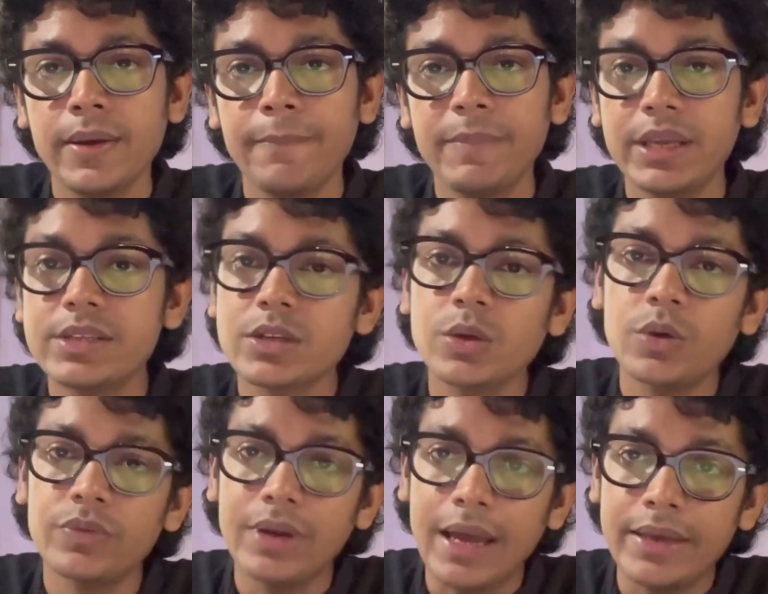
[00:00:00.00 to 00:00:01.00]
history
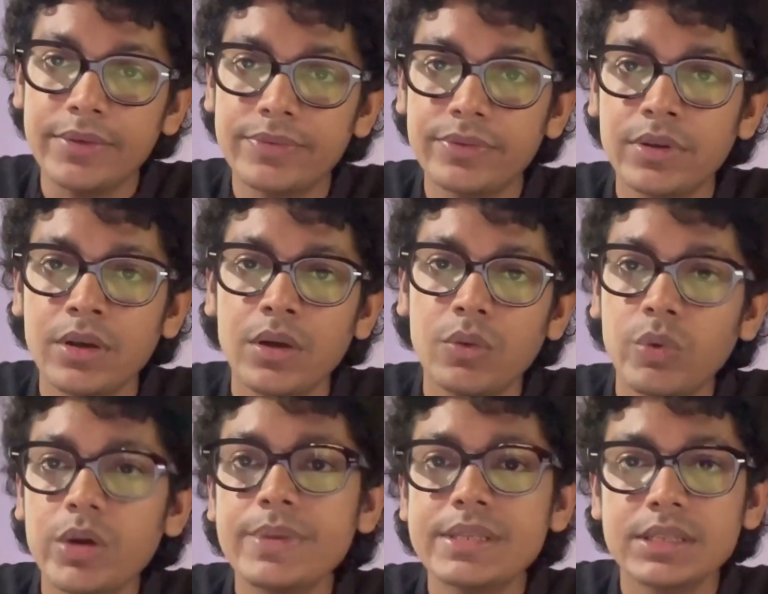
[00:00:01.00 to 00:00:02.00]
of life,
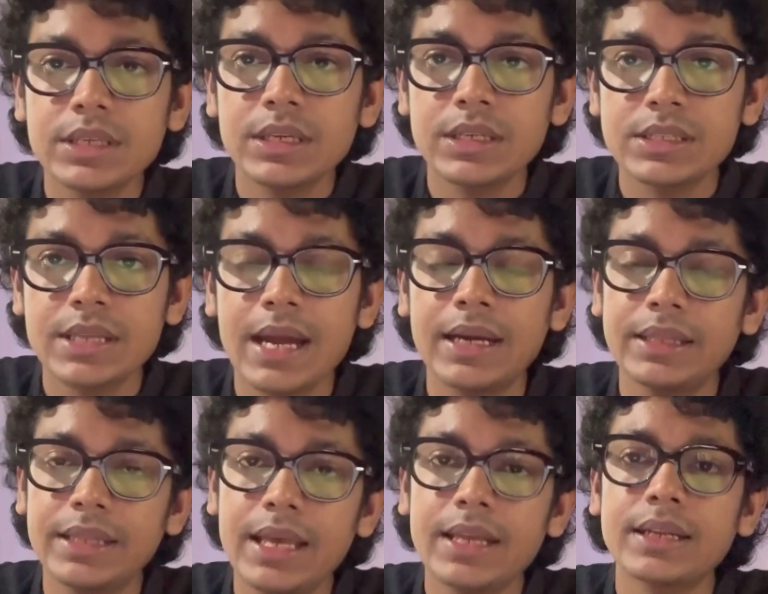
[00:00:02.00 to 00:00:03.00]
what we see is that
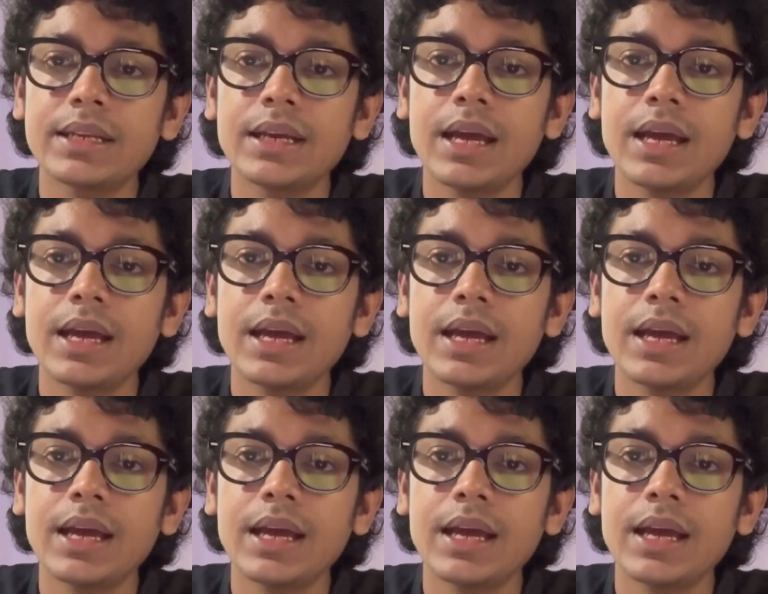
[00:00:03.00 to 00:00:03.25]
there